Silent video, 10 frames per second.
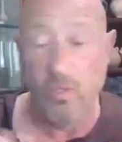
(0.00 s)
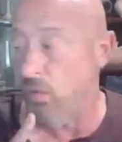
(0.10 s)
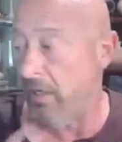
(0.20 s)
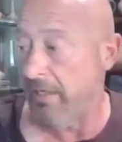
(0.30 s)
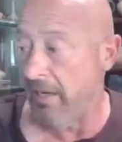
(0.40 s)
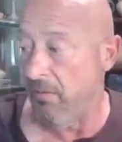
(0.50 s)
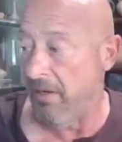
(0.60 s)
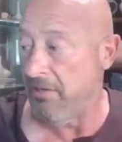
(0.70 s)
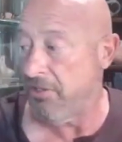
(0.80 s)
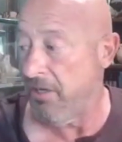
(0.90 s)
real quickly i
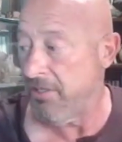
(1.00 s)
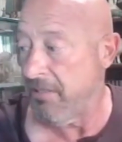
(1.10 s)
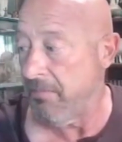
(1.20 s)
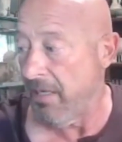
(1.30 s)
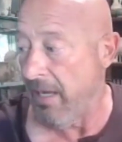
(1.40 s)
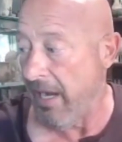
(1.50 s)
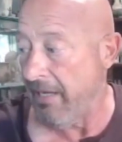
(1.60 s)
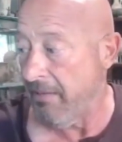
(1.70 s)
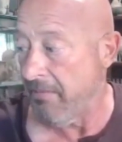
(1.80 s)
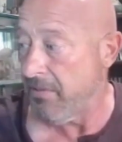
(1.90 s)
want to share some
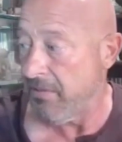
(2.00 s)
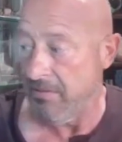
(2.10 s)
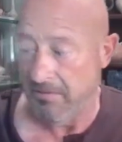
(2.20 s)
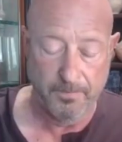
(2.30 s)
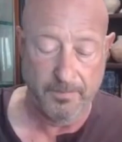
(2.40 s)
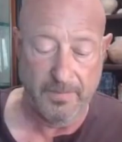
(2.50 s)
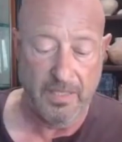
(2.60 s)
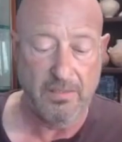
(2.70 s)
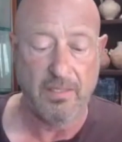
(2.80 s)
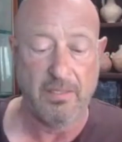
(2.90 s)
items
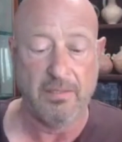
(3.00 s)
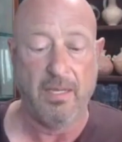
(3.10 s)
this is